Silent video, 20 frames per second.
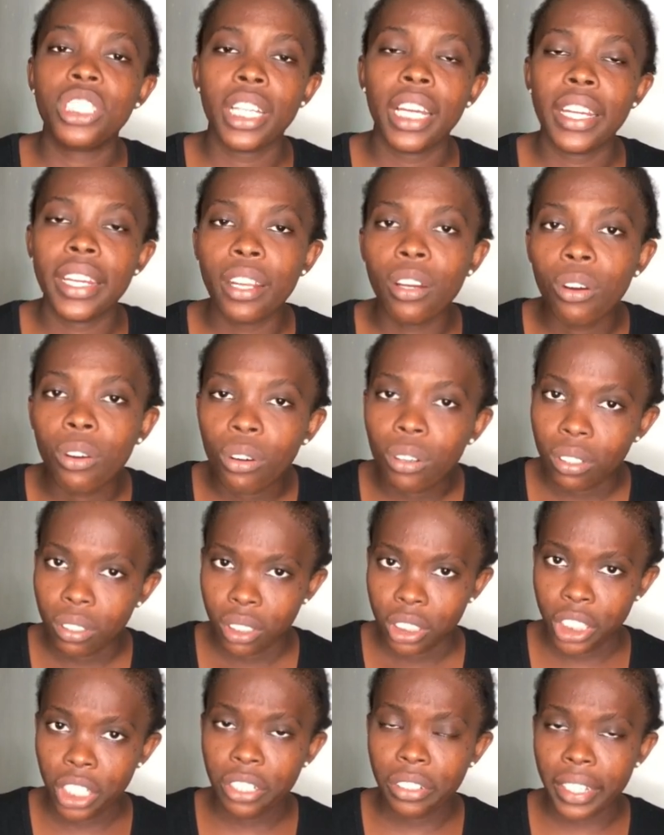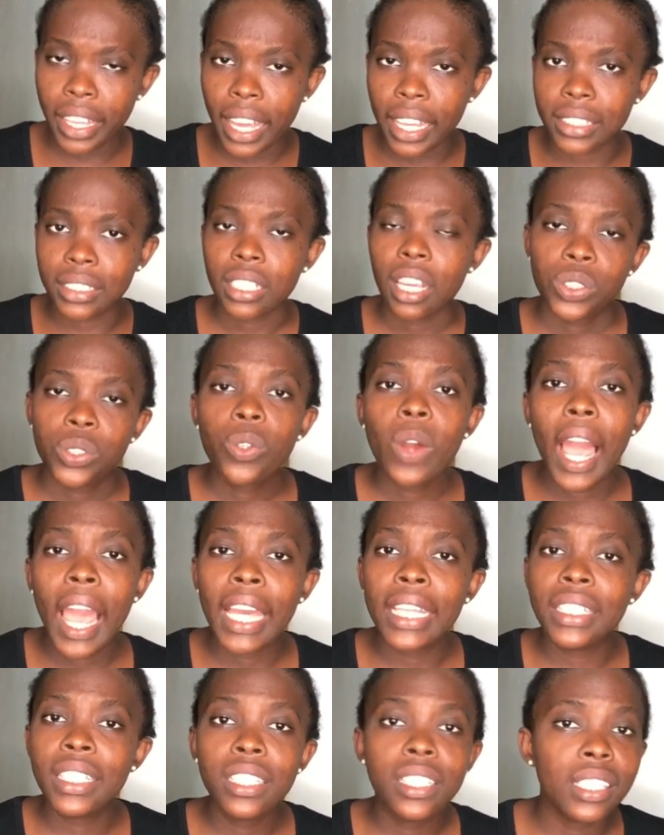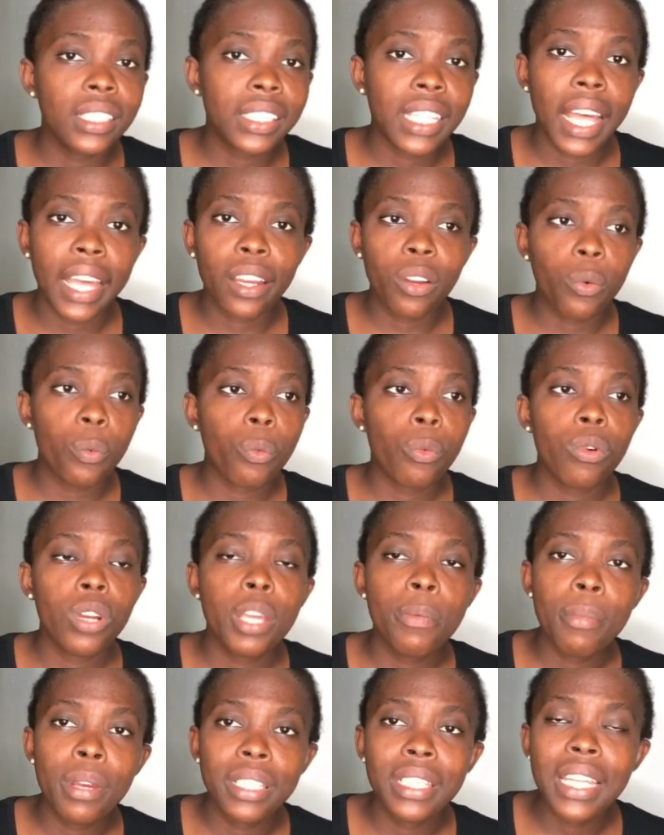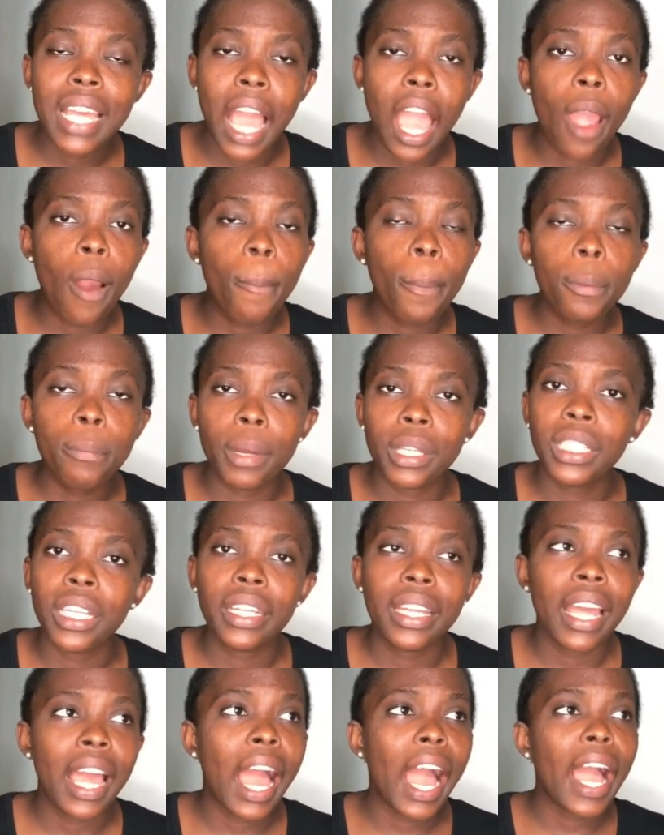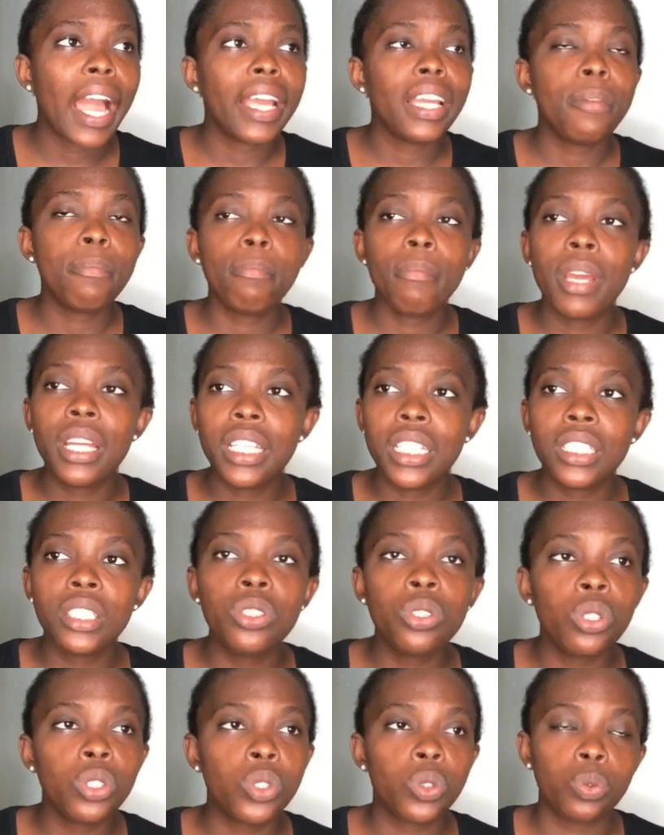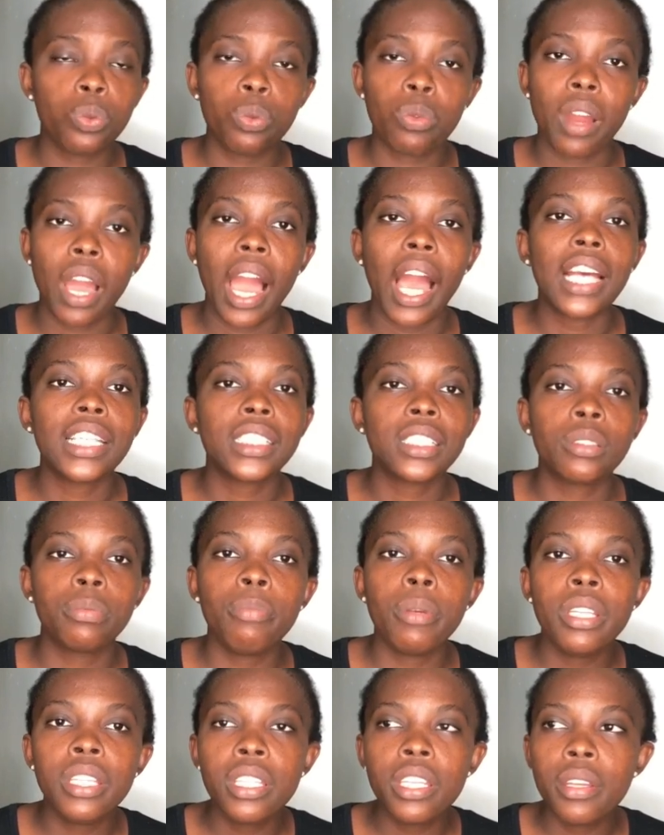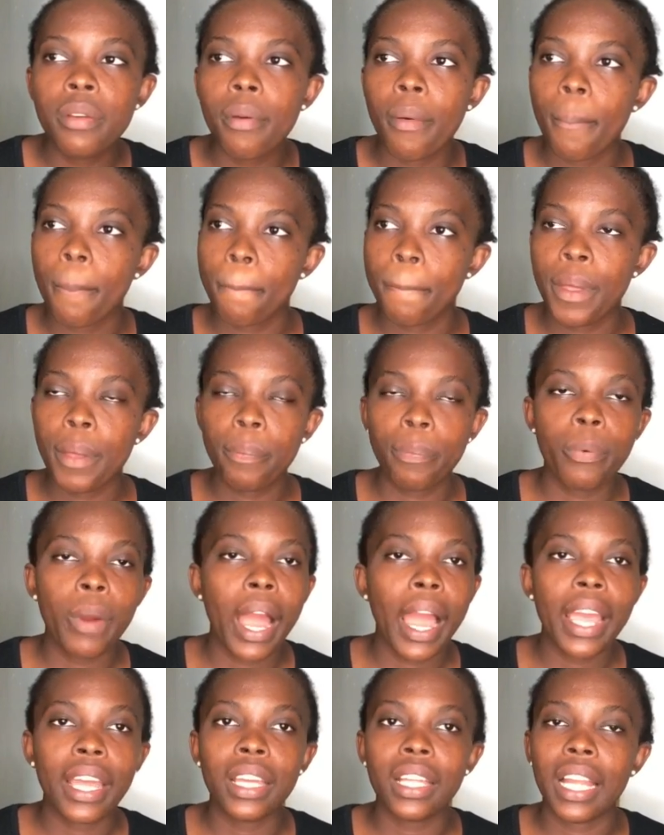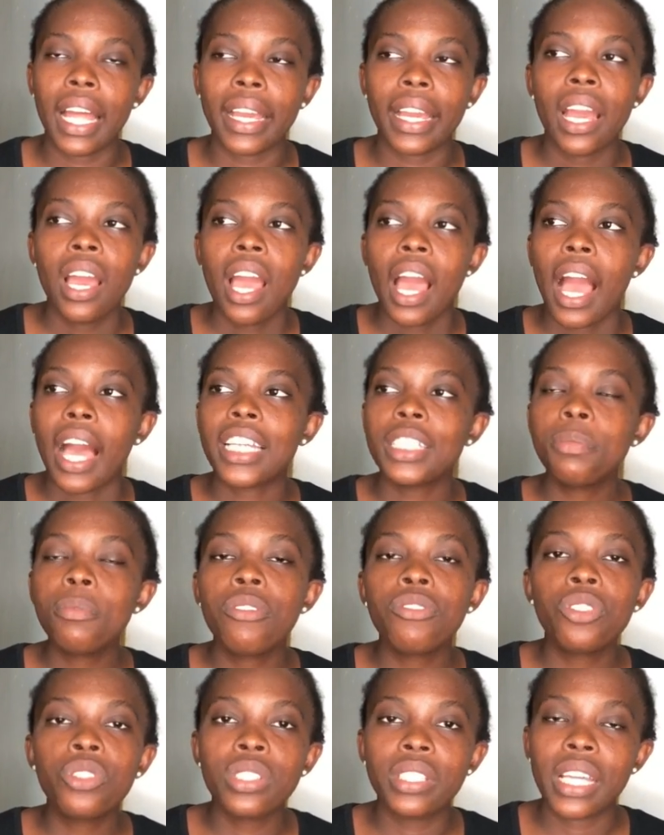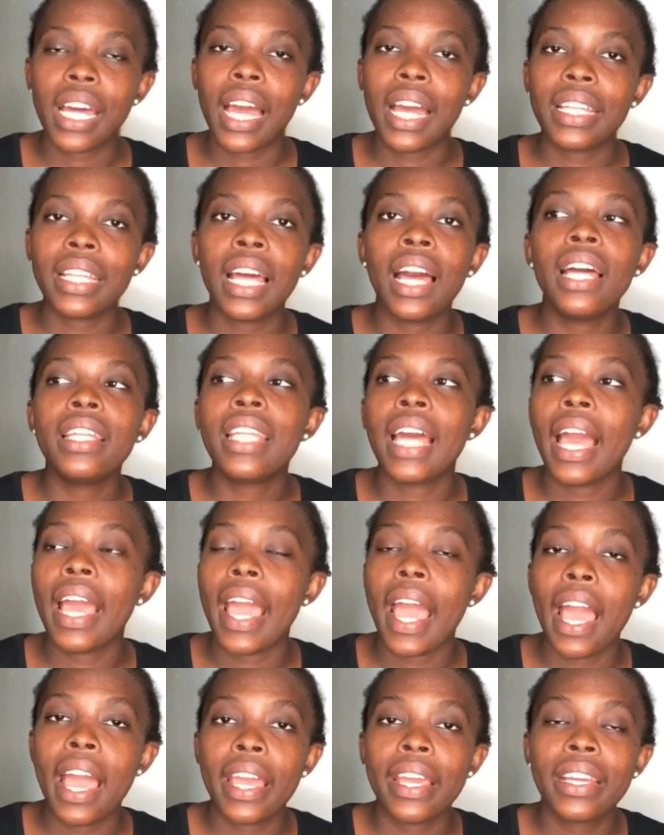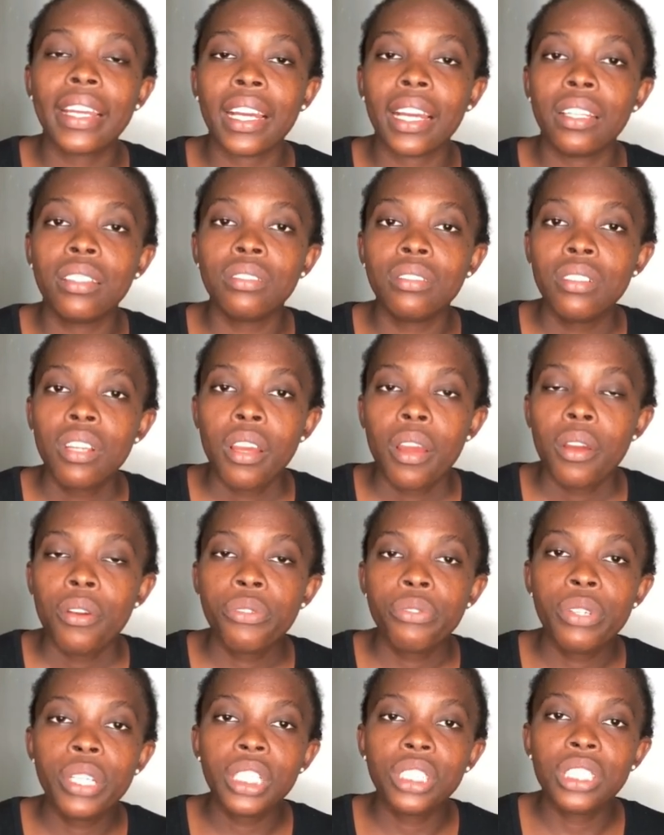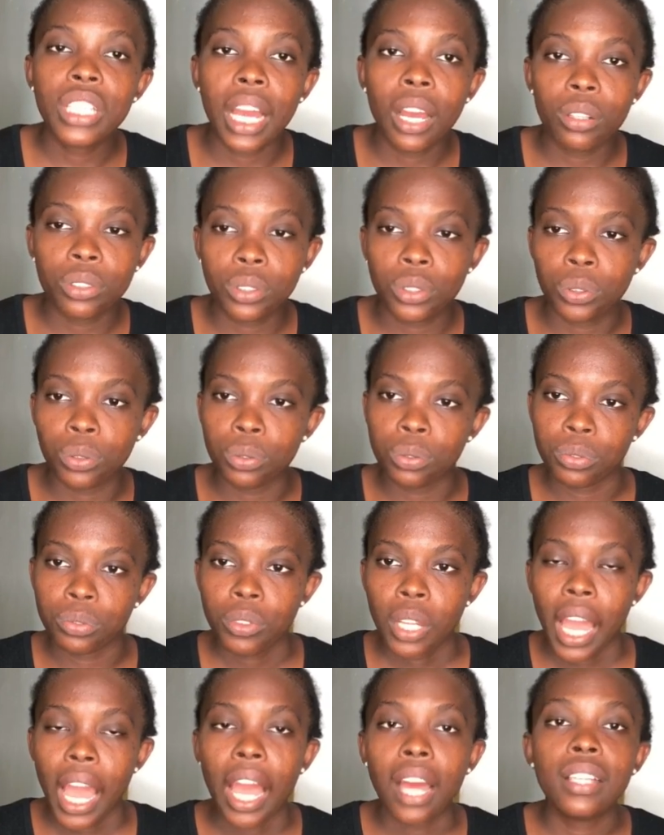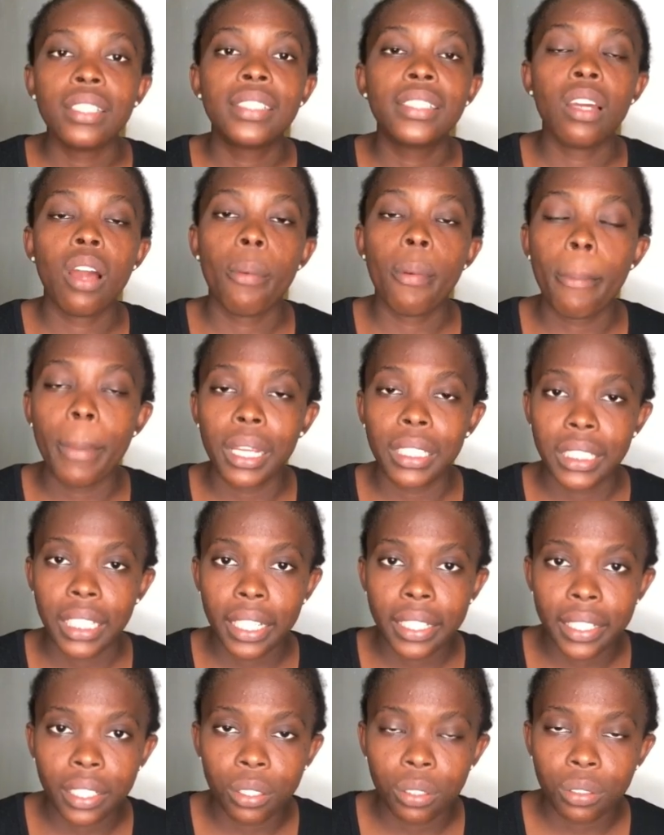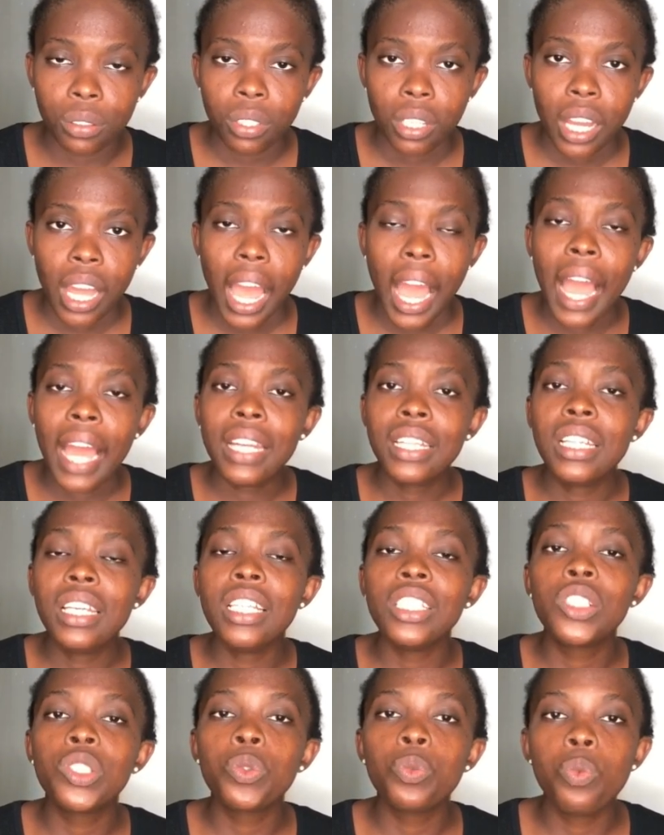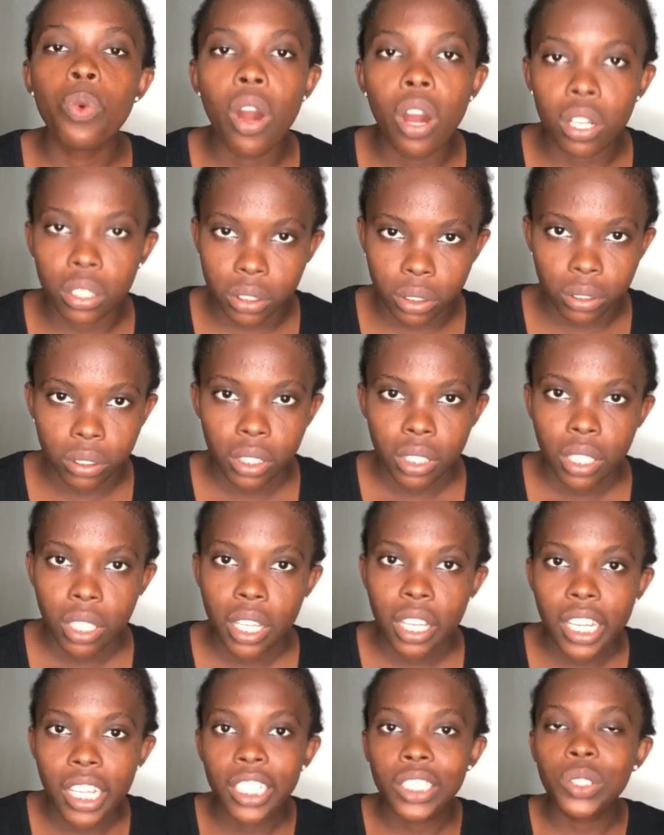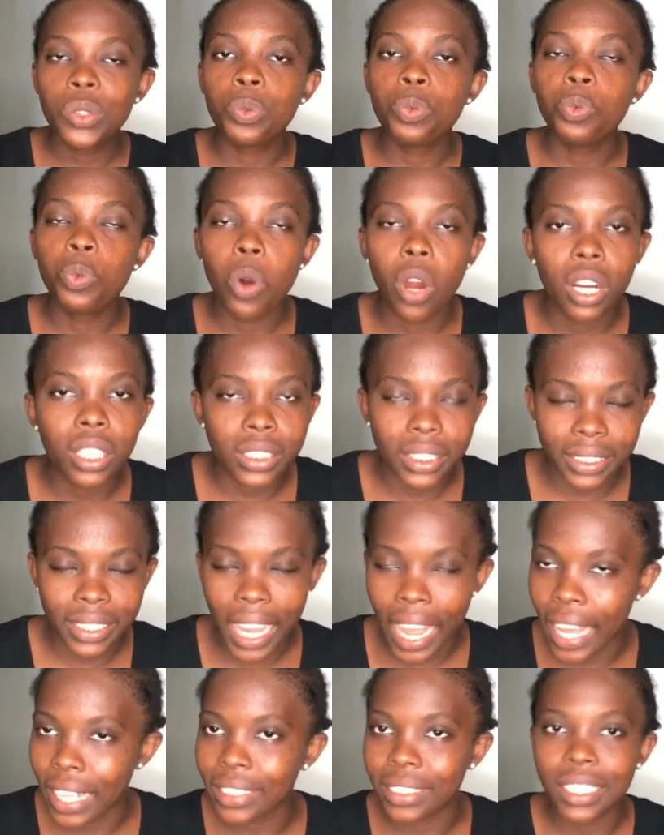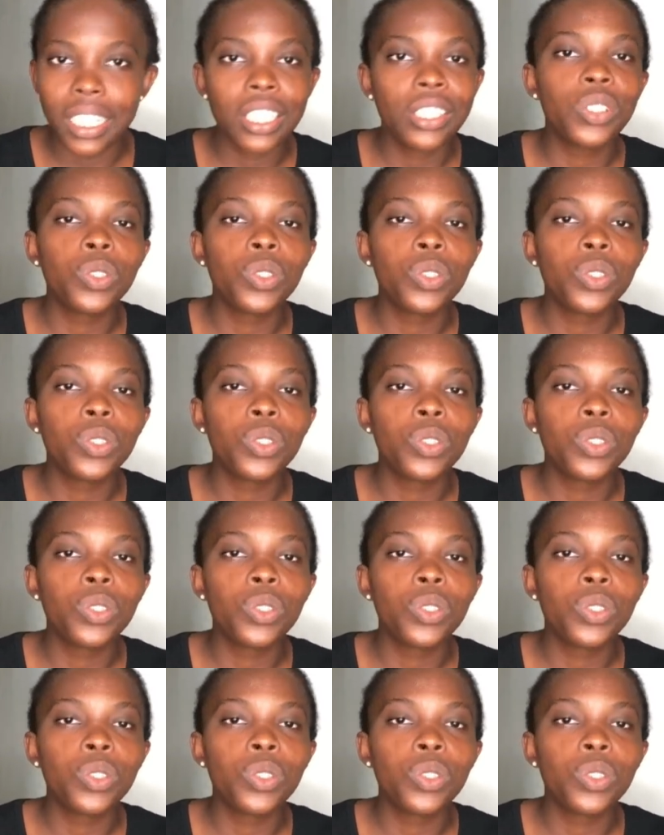channel. Here you get. So I did it. Like, immediately I opened my channel, I made it known to as many people I like, as many of those that I can reach out to and tell about my channel. And it's worked, guys.